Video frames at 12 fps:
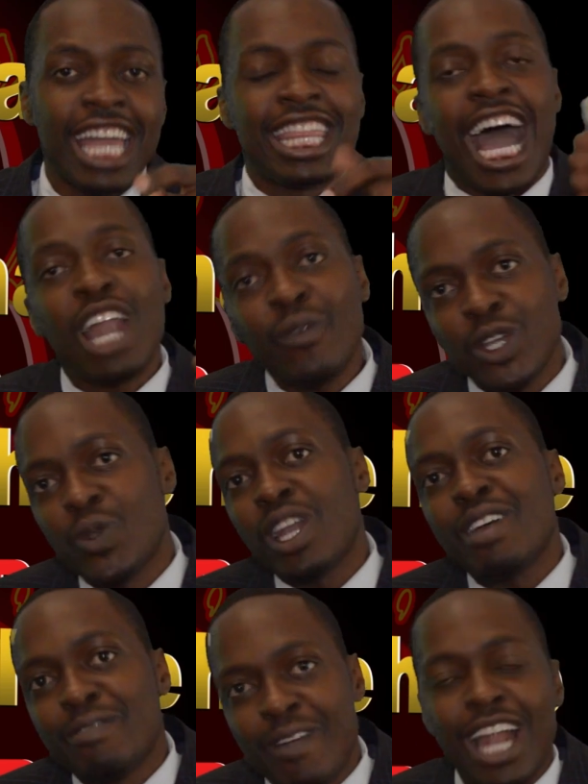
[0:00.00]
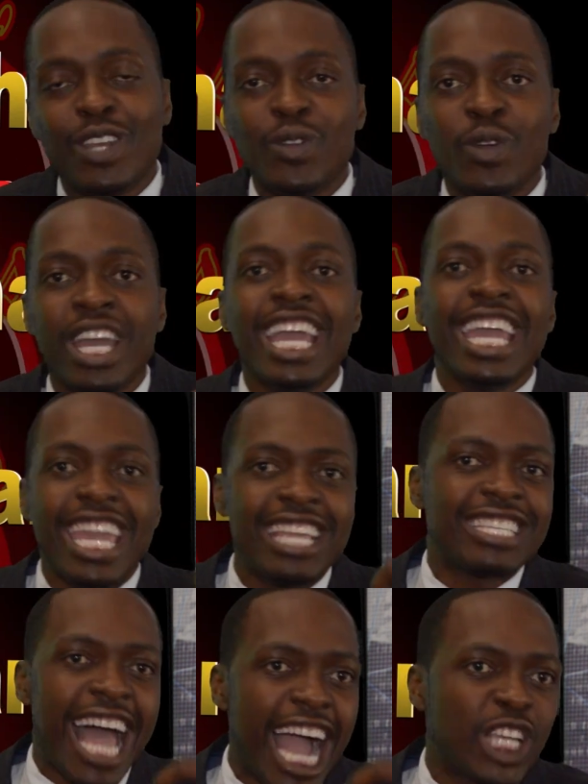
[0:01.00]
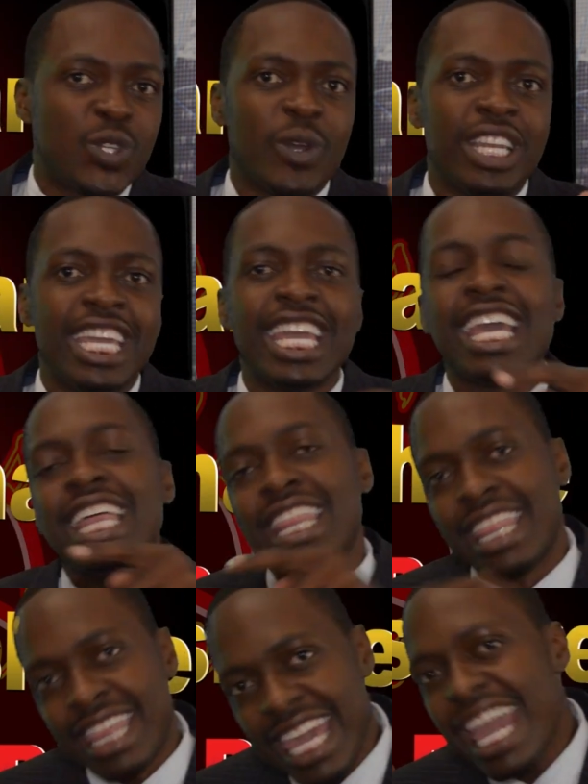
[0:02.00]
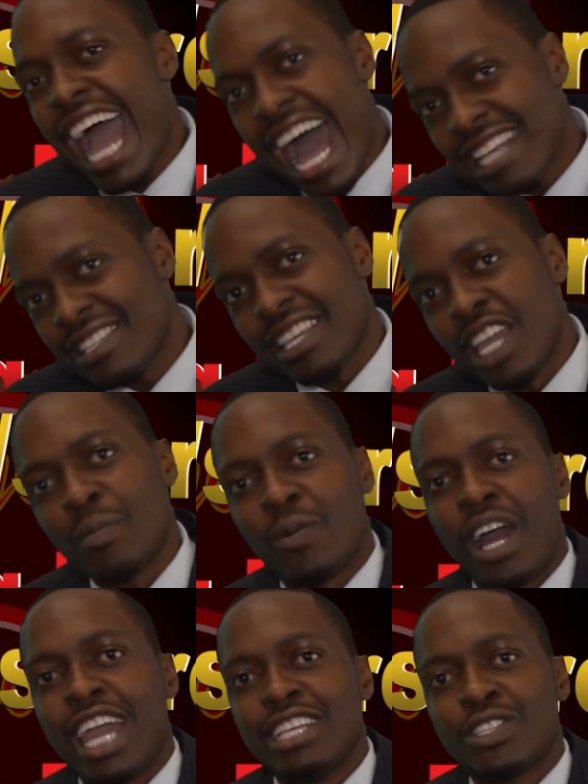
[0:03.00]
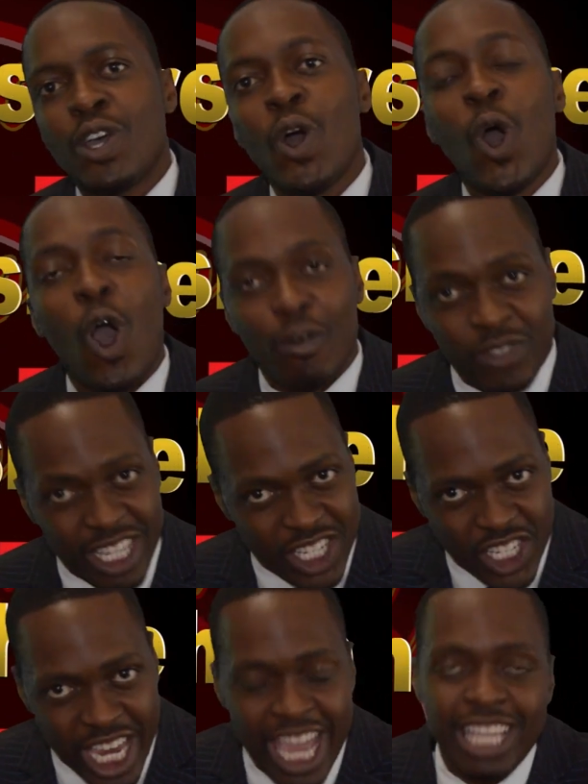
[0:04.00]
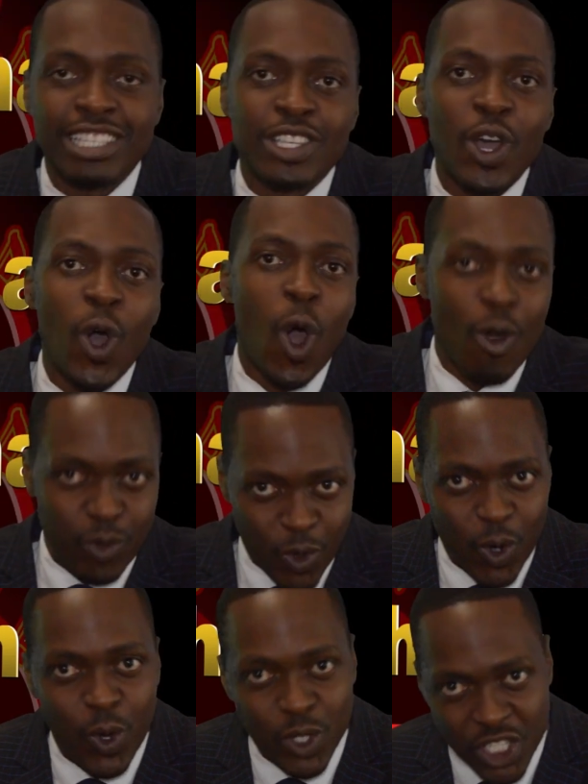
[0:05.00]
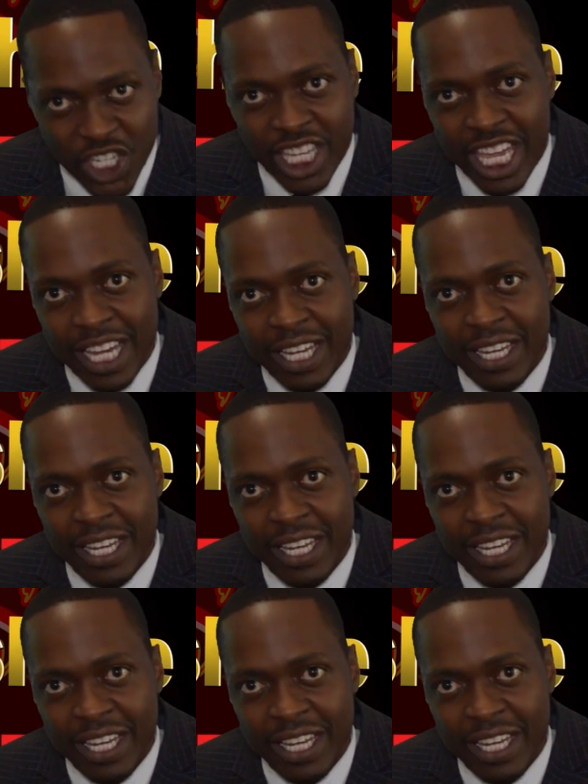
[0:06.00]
The $100 value is actually the asking price of the shares of Gogo's Chicken.